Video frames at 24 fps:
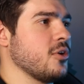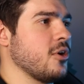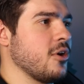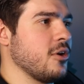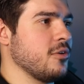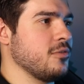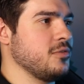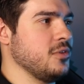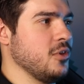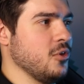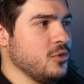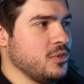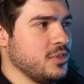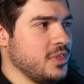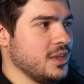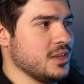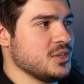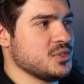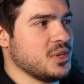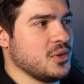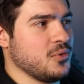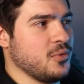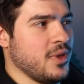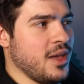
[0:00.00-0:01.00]
there are a few
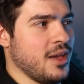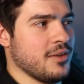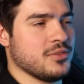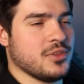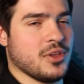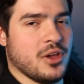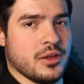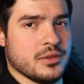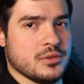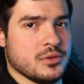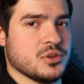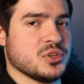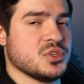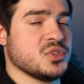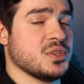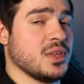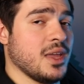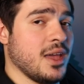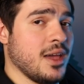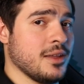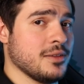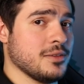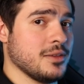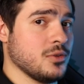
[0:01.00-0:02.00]
things that we have to
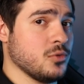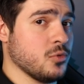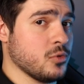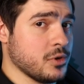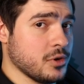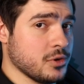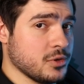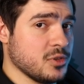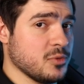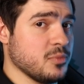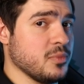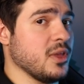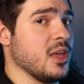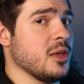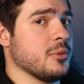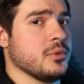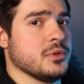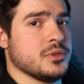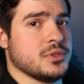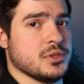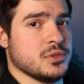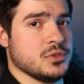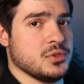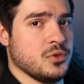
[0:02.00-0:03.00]
understand in order to be
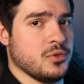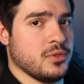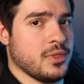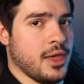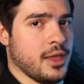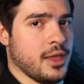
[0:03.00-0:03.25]
able to do